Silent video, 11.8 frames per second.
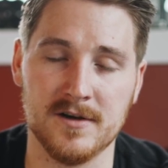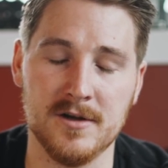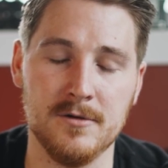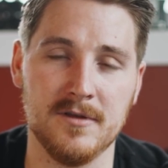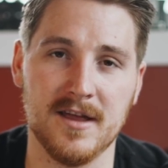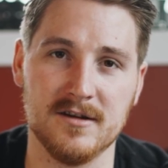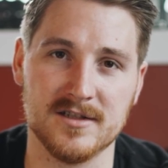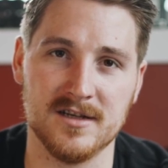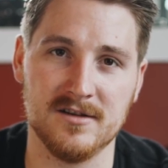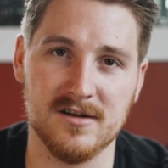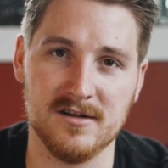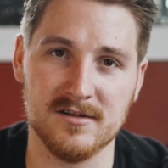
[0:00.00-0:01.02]

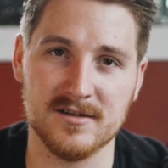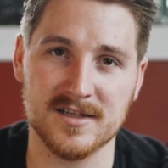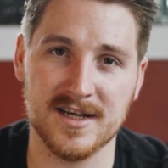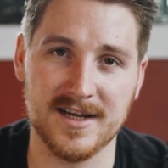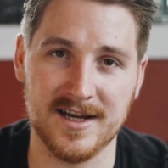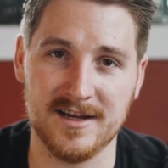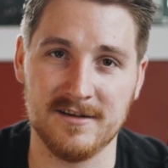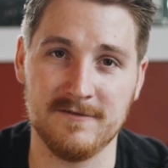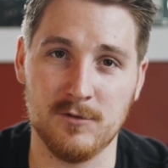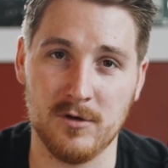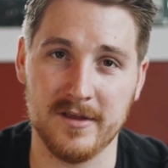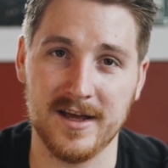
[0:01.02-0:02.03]
$2,000 Canadian
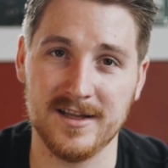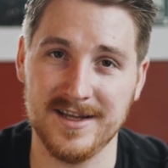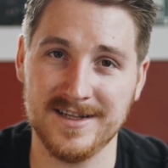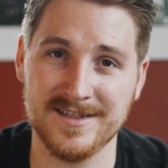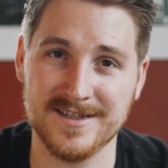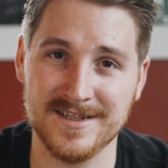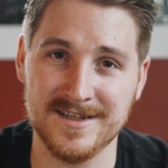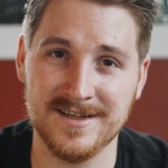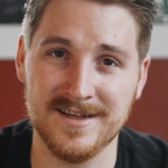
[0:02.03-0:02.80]
for that lens.